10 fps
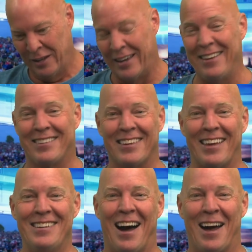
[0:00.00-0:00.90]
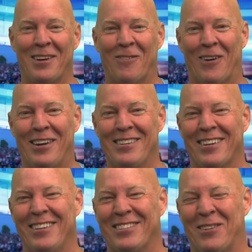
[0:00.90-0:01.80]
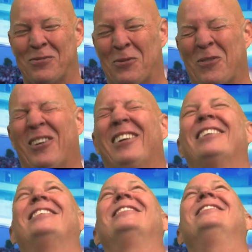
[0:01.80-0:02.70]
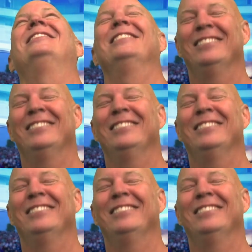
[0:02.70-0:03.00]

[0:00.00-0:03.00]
he said nine wonders of the world.